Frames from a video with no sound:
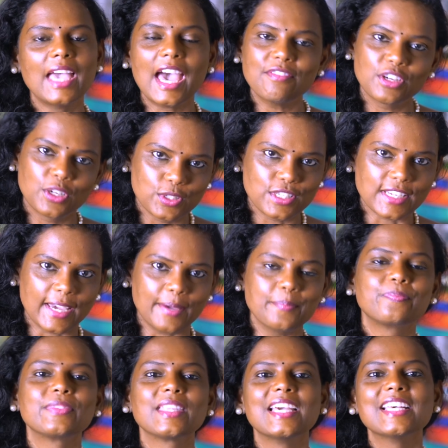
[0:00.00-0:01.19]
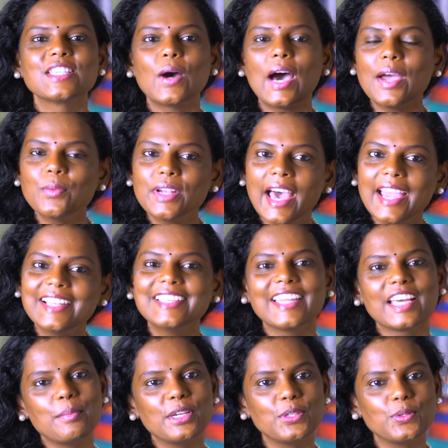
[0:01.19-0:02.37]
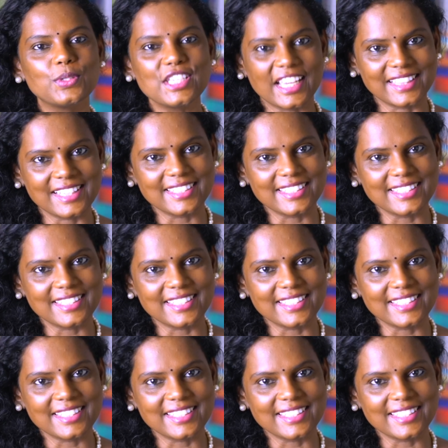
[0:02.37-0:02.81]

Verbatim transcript: have a good time. So I would highly recommend you to check